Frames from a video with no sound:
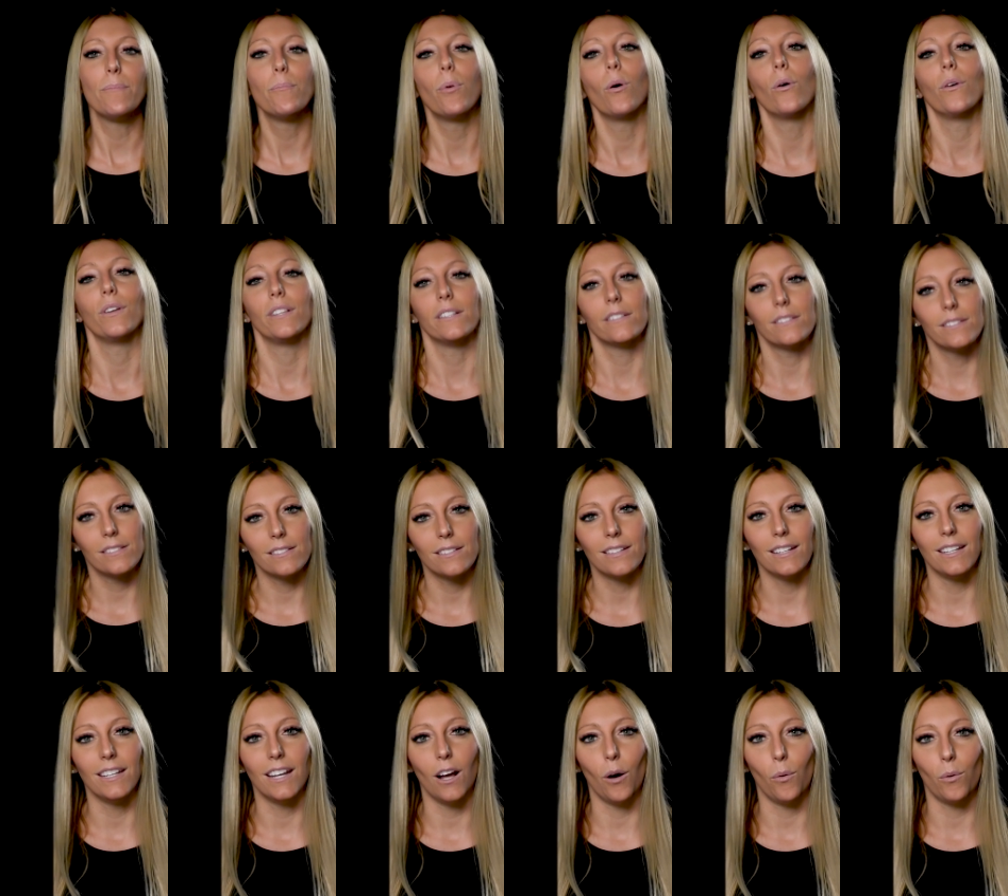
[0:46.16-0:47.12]
points
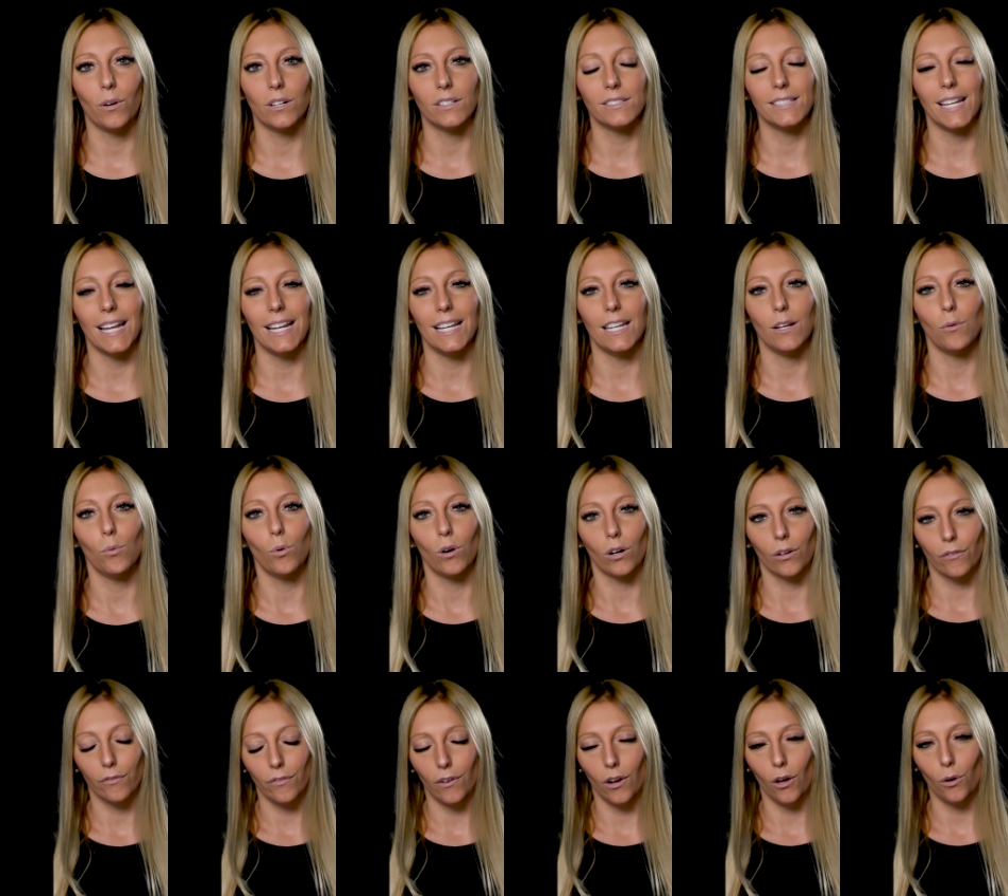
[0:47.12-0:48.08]
in our daily
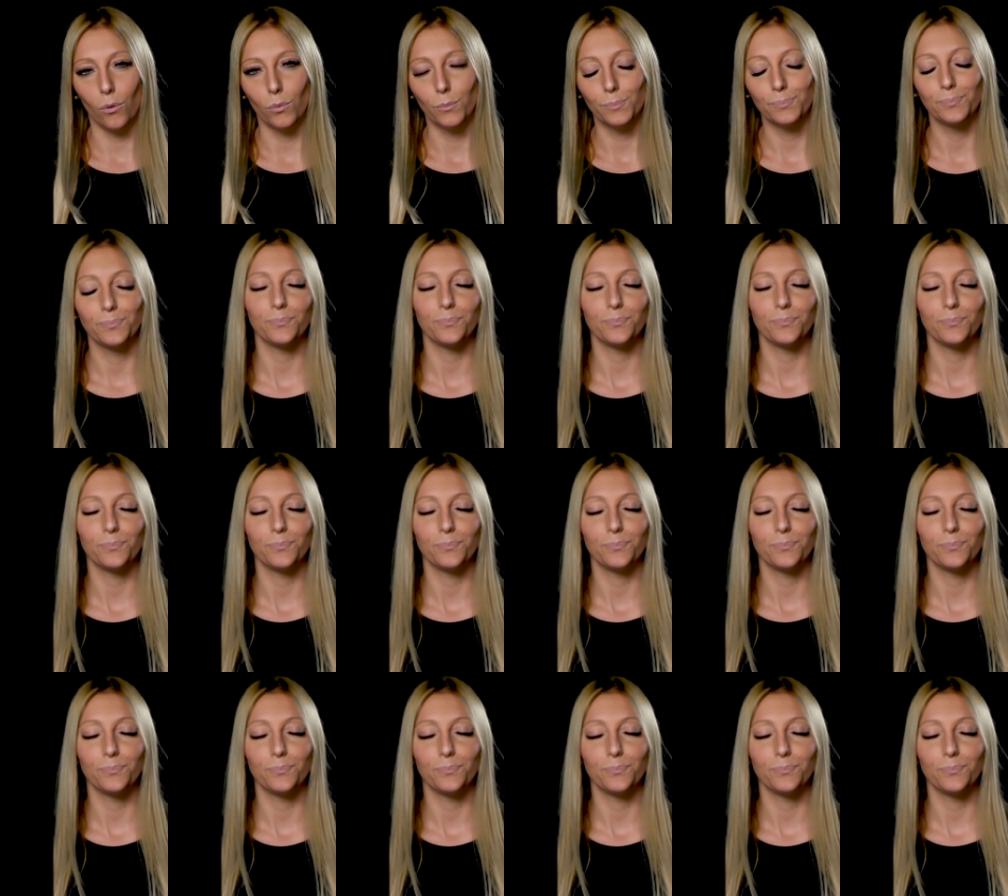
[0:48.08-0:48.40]
workflow.